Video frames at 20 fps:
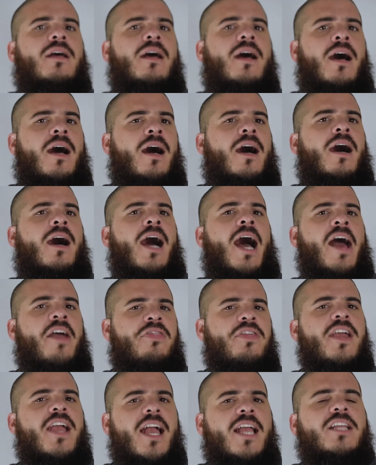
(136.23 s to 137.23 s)

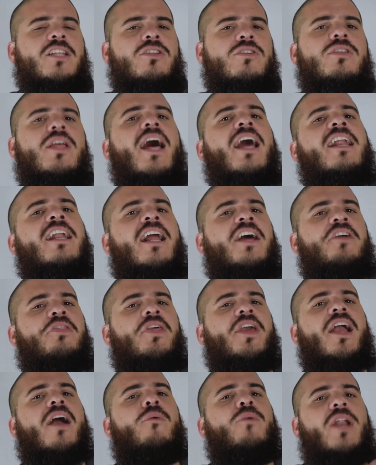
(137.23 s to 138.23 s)
I think I can do that, and I
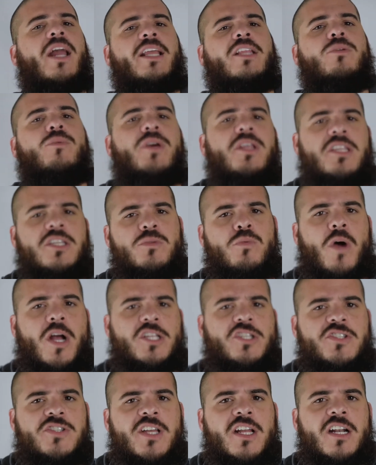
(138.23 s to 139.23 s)
think I would like the way this
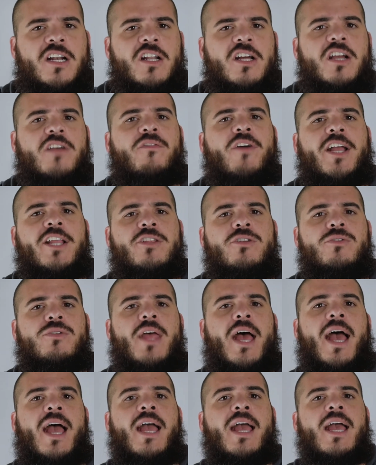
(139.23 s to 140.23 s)
watch is going to look if I
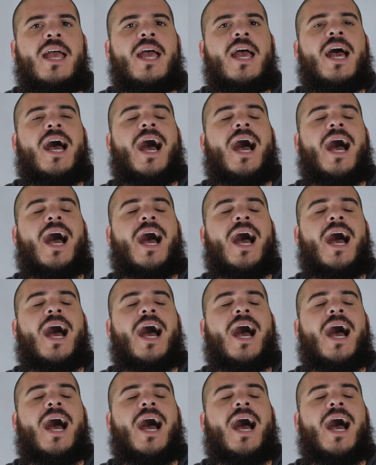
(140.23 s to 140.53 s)
do that.